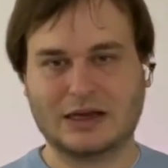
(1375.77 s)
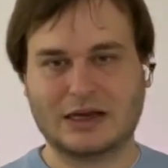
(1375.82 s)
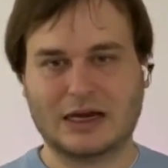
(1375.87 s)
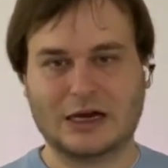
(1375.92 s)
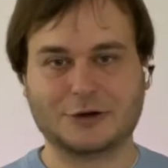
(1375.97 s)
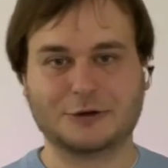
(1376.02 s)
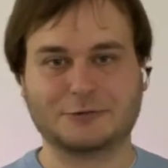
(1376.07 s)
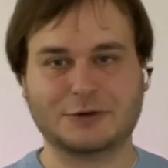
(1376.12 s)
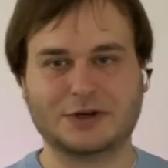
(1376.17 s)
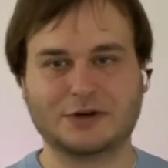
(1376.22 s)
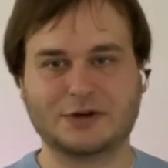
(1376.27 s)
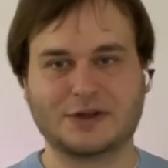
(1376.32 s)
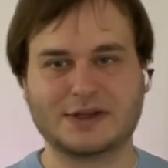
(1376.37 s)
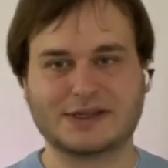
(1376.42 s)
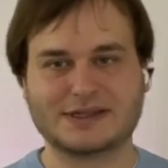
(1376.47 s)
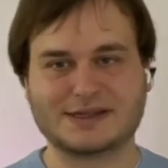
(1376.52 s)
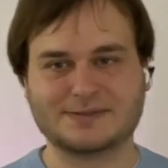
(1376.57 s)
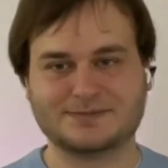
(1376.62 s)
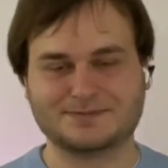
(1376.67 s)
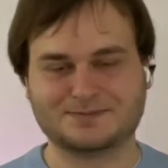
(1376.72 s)
How do we do
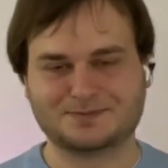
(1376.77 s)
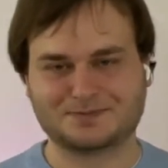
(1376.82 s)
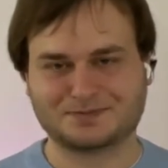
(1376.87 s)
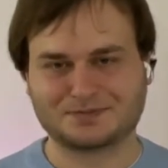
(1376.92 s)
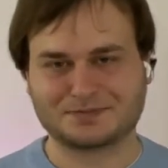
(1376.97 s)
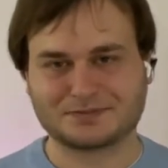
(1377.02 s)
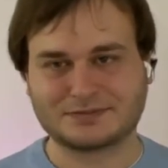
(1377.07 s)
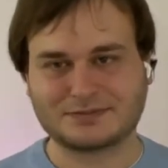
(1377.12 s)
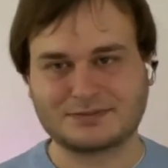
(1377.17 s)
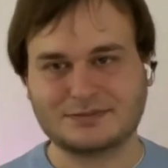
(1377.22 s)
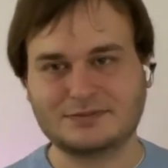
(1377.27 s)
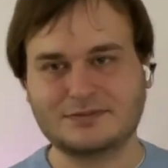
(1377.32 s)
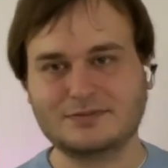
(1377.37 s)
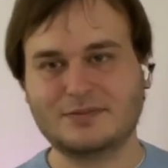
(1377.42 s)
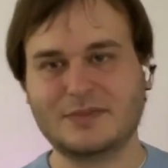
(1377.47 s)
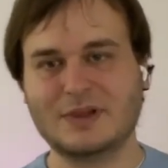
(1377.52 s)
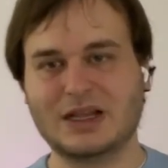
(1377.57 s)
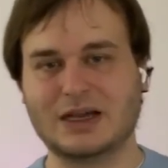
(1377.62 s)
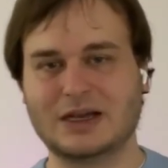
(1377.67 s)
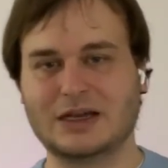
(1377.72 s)
this?
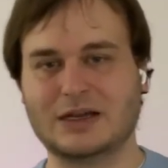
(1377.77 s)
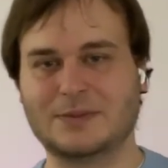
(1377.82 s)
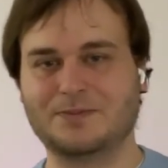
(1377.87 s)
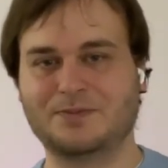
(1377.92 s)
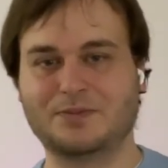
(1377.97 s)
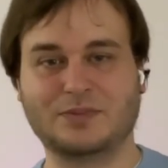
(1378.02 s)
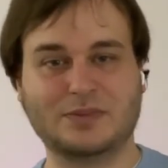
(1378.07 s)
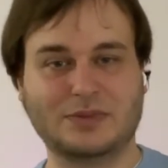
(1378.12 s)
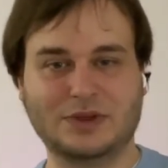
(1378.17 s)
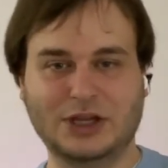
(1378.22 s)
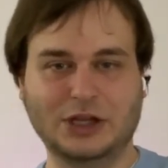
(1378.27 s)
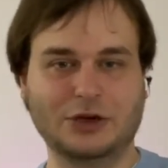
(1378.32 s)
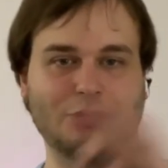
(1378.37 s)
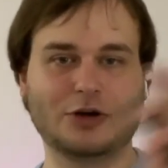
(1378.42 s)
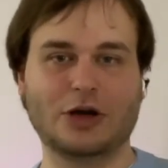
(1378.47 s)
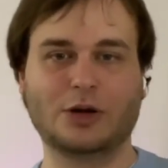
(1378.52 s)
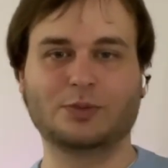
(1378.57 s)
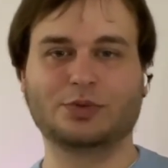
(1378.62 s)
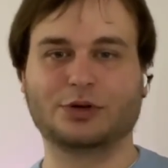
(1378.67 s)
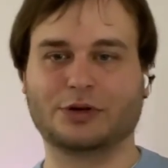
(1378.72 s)
New
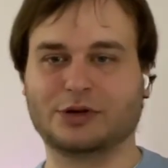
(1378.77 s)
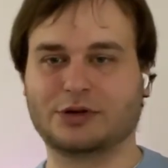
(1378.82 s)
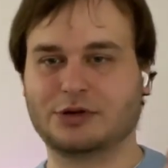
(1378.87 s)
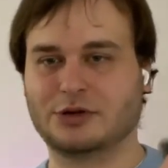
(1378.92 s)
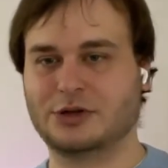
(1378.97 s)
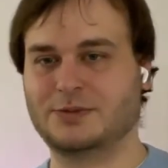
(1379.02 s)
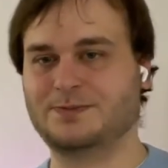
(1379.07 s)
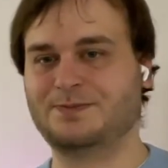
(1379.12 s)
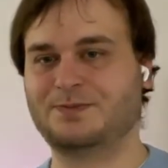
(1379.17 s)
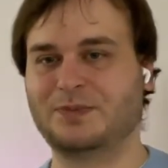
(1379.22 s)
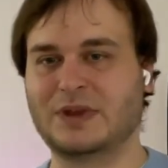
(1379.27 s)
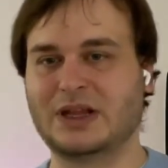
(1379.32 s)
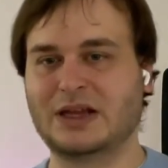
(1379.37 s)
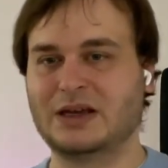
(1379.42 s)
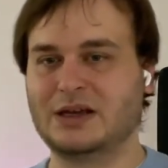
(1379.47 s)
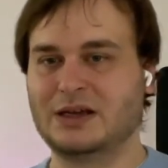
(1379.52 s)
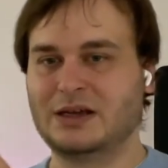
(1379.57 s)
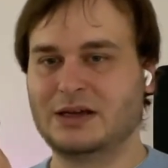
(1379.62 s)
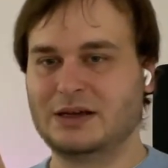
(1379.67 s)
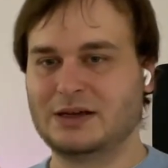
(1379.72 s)
earn protocol.
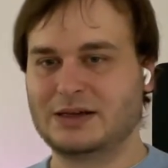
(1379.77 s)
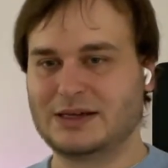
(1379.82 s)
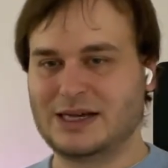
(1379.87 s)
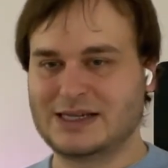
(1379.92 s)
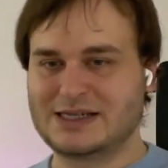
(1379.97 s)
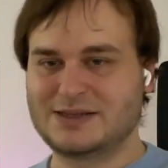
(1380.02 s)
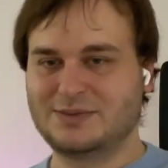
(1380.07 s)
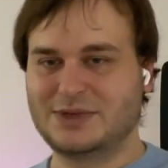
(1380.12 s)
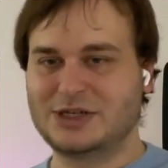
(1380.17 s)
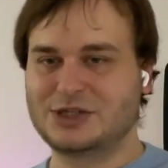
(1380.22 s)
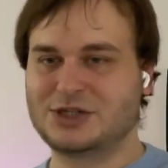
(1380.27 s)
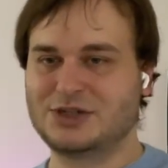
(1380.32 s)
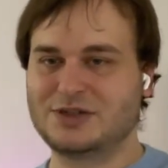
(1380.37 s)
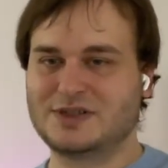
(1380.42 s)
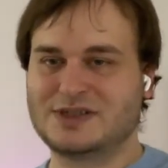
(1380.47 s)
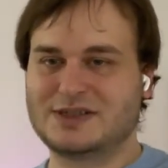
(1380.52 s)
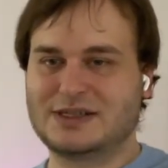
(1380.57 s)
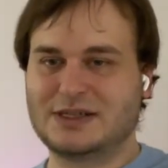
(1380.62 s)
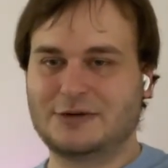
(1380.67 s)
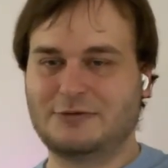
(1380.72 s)
Customer
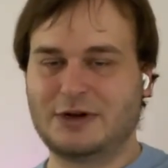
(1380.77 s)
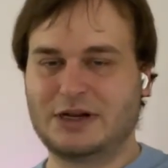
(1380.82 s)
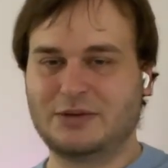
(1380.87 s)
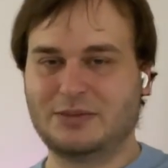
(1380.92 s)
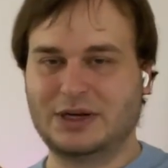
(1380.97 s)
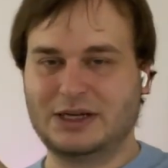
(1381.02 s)
chooses a random